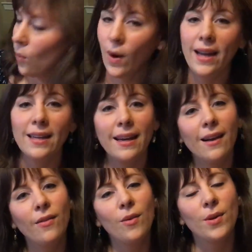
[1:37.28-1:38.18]
Write
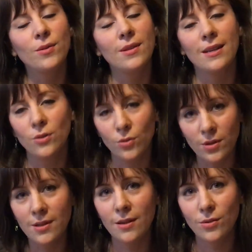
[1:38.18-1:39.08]
down the most
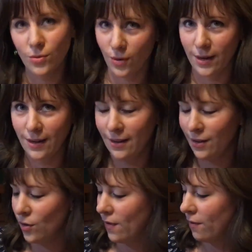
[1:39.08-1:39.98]
interesting story
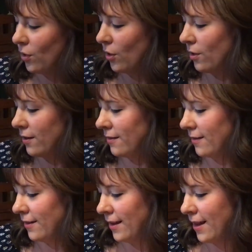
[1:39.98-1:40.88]
you've ever heard.
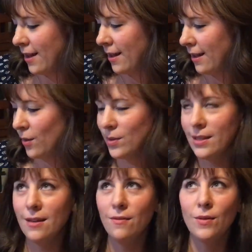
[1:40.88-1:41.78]
There was
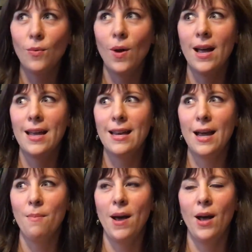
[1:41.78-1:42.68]
even one
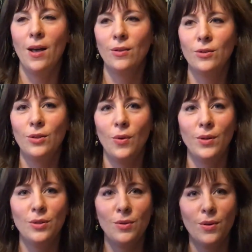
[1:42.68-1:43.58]
about
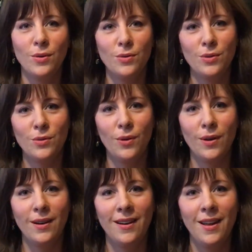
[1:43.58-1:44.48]
going to the grocery
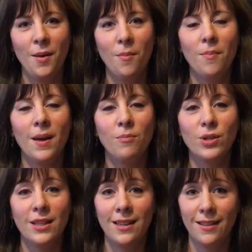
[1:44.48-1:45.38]
store but
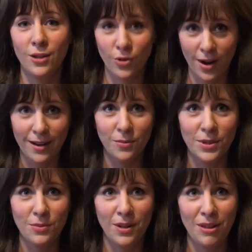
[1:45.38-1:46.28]
pretending that a dragon
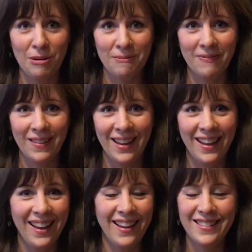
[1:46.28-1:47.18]
was with you.
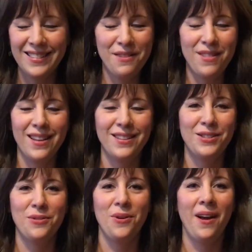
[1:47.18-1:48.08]
I just love that
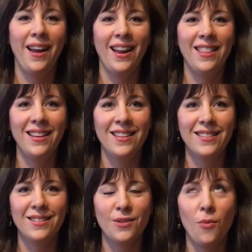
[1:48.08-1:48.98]
story, and I think
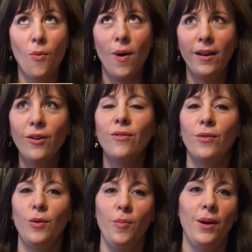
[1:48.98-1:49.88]
this is a
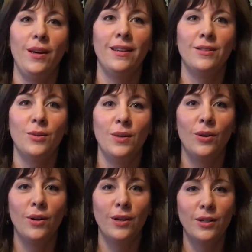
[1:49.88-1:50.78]
wonderful book to
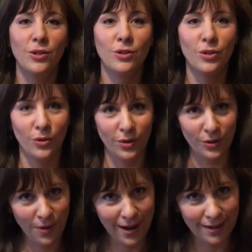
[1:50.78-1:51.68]
encourage children
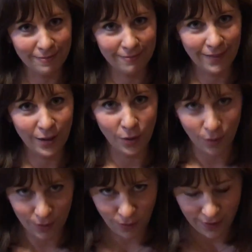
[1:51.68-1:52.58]
to write, and who
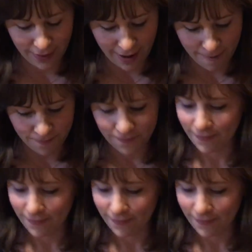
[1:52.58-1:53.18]
wouldn't want that?